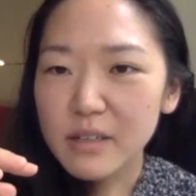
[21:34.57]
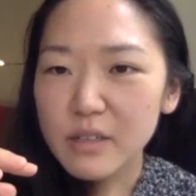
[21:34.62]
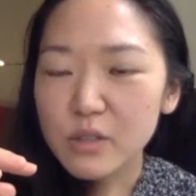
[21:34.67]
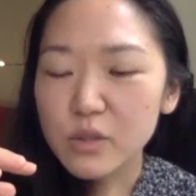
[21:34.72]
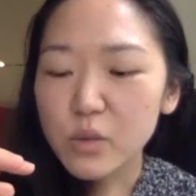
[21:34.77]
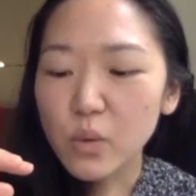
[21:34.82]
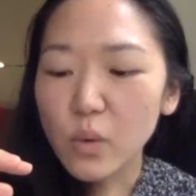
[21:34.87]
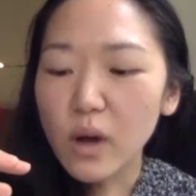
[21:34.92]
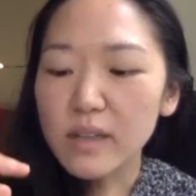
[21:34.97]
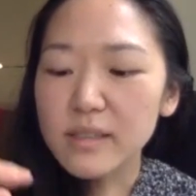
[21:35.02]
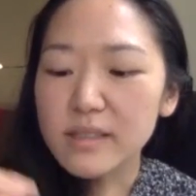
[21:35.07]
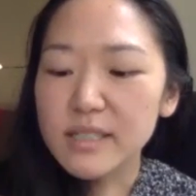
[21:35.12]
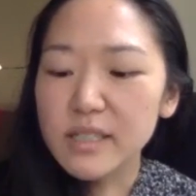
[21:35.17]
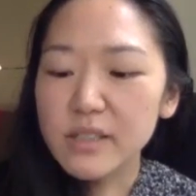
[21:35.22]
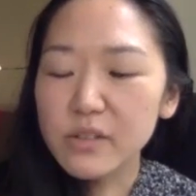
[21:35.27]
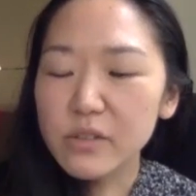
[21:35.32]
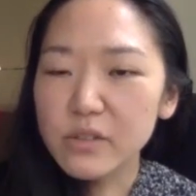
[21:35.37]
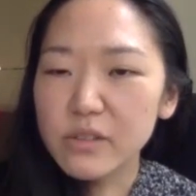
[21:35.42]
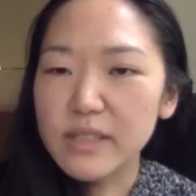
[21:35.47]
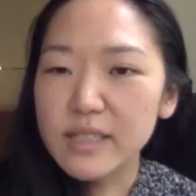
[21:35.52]
So,
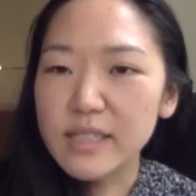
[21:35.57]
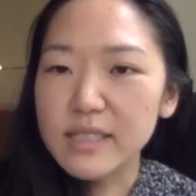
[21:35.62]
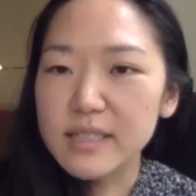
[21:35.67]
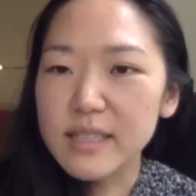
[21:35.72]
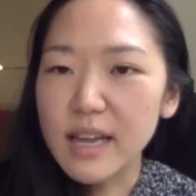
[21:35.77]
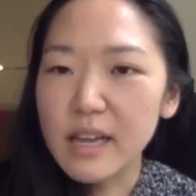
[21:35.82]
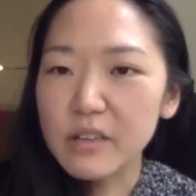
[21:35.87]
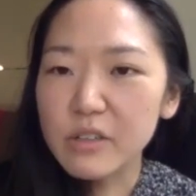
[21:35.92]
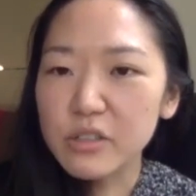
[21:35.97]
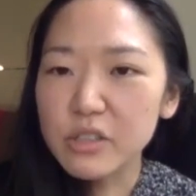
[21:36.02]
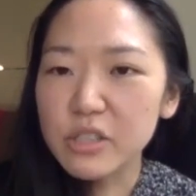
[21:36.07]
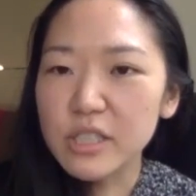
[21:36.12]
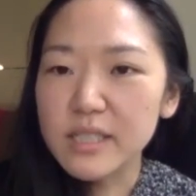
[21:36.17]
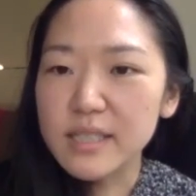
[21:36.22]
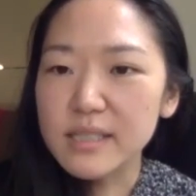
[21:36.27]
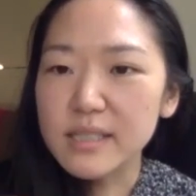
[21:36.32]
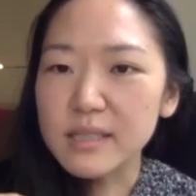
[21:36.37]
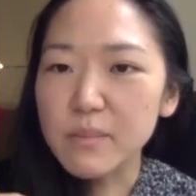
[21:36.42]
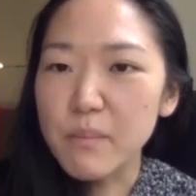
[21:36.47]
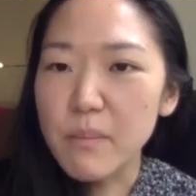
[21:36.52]
until this energy
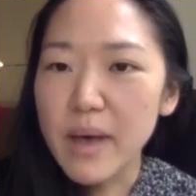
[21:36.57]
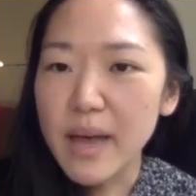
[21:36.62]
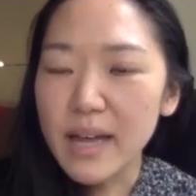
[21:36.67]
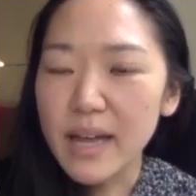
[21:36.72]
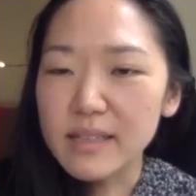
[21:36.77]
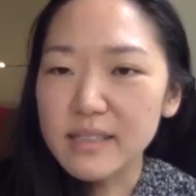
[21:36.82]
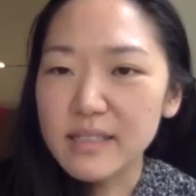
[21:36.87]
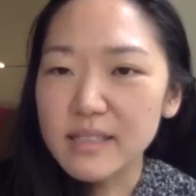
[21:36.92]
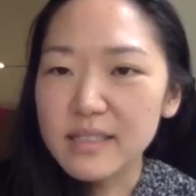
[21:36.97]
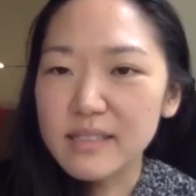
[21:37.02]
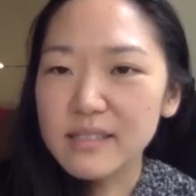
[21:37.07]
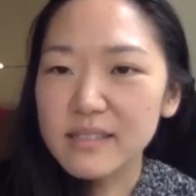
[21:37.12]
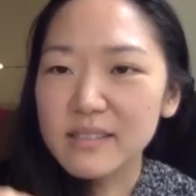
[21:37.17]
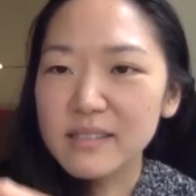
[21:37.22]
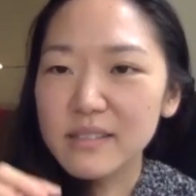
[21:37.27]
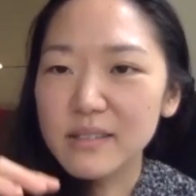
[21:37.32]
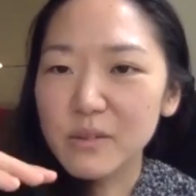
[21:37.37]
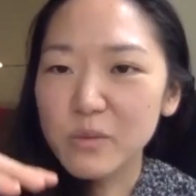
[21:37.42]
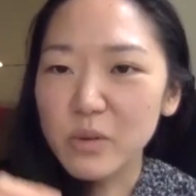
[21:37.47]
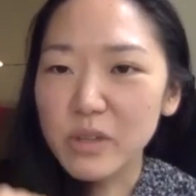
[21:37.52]
is met
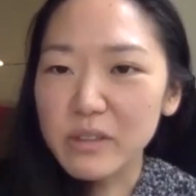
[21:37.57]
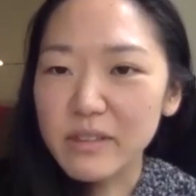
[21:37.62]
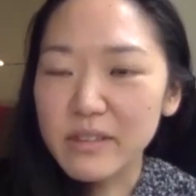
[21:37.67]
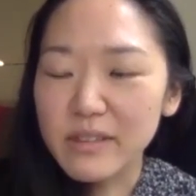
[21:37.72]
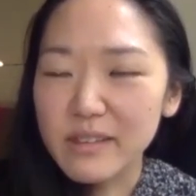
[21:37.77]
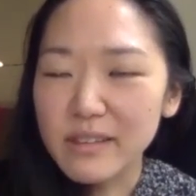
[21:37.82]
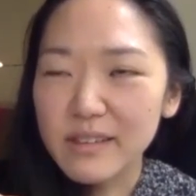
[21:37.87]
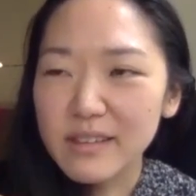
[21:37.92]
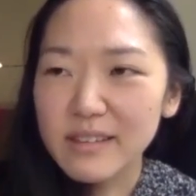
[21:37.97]
with